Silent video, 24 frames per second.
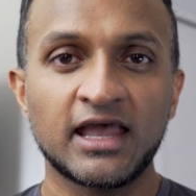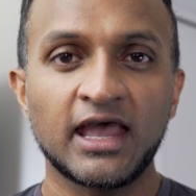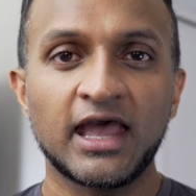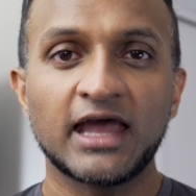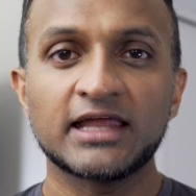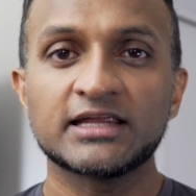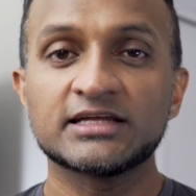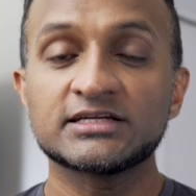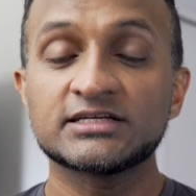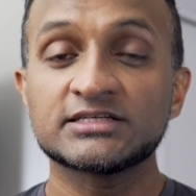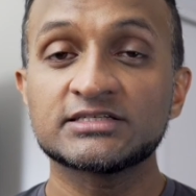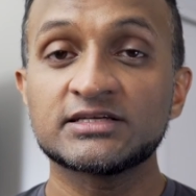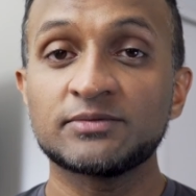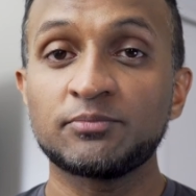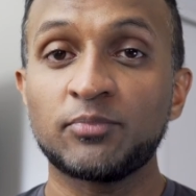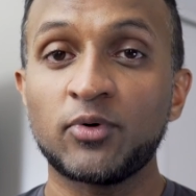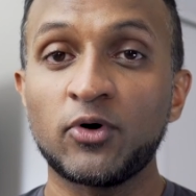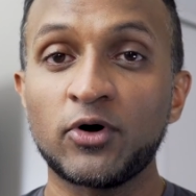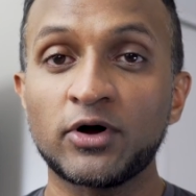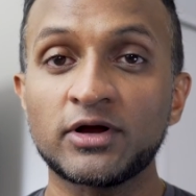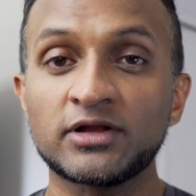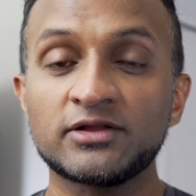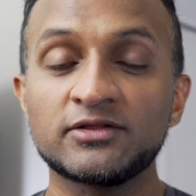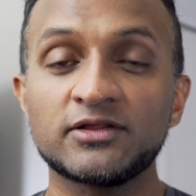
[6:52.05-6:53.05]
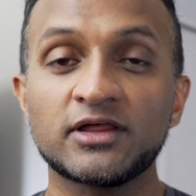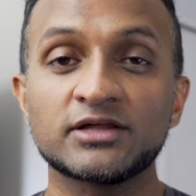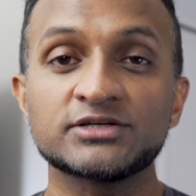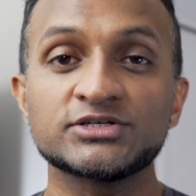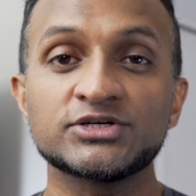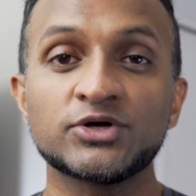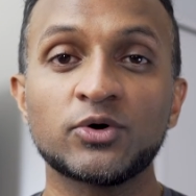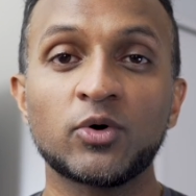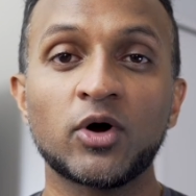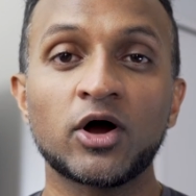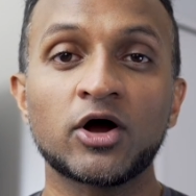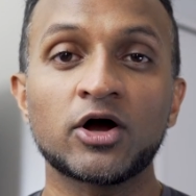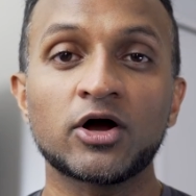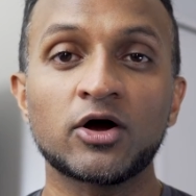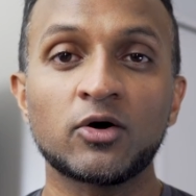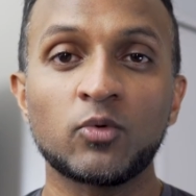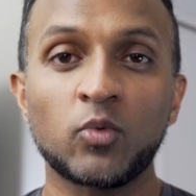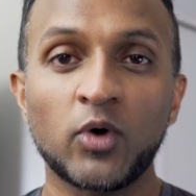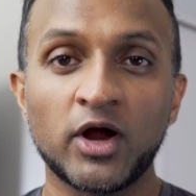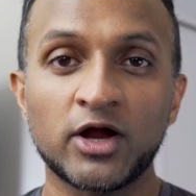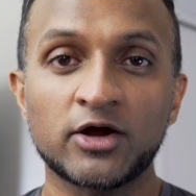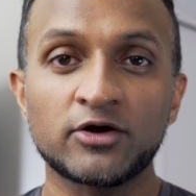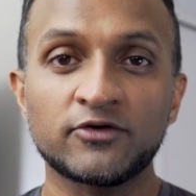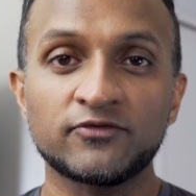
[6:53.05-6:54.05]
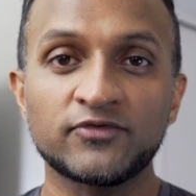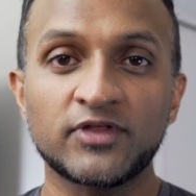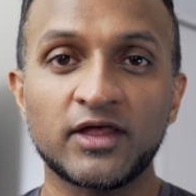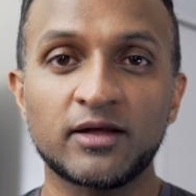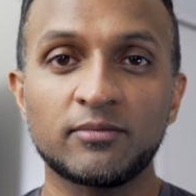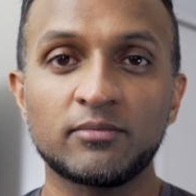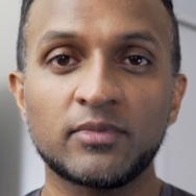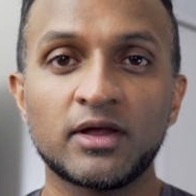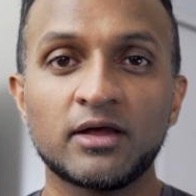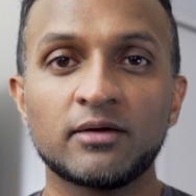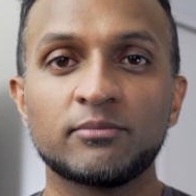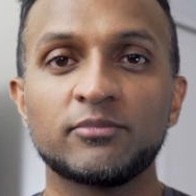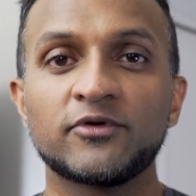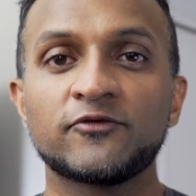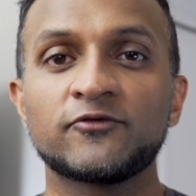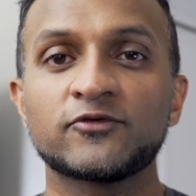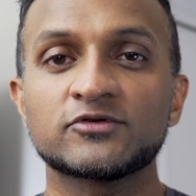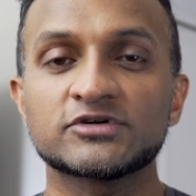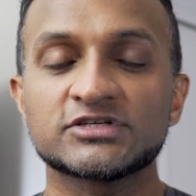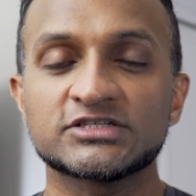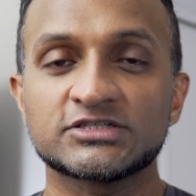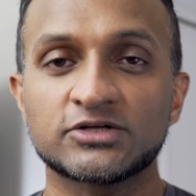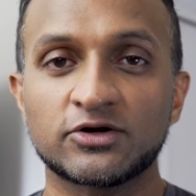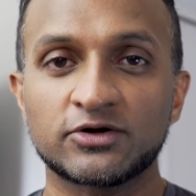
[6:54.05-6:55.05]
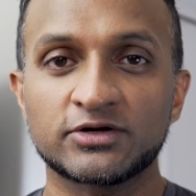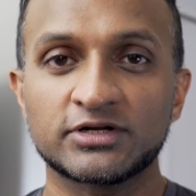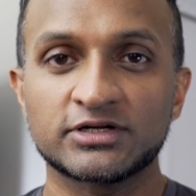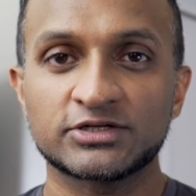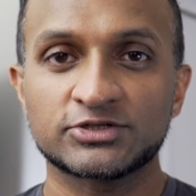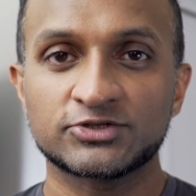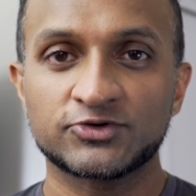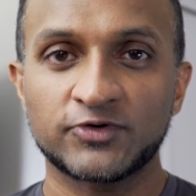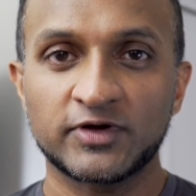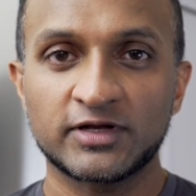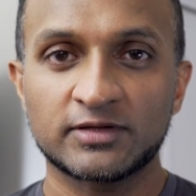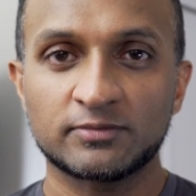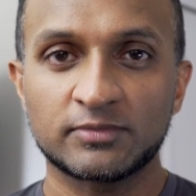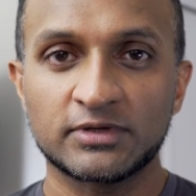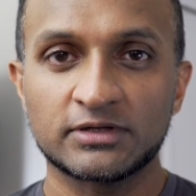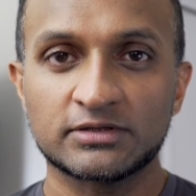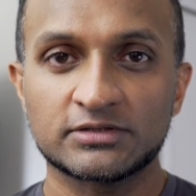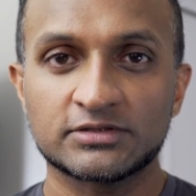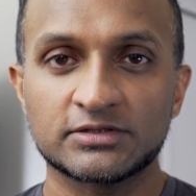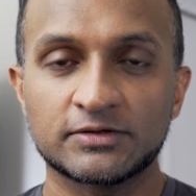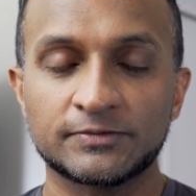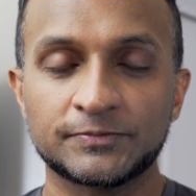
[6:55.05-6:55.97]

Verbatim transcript: and it is important that you are aware of them before starting treatment.